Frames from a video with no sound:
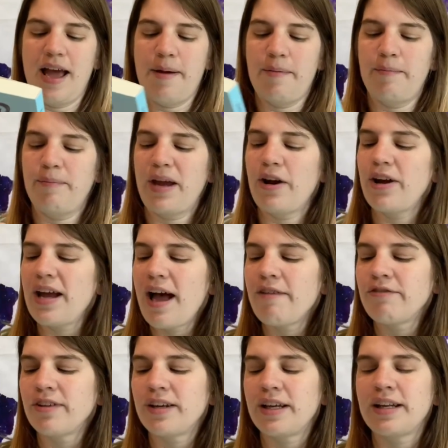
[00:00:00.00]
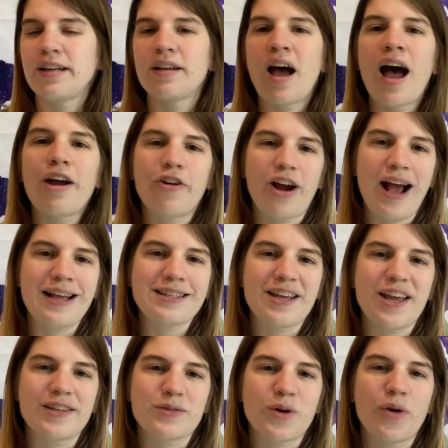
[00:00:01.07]
Mary Evelyn Knotgrass
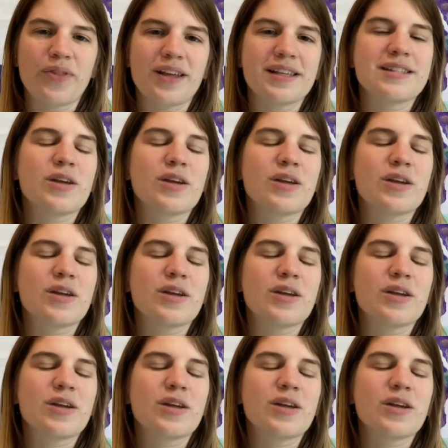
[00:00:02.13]
has wrote this.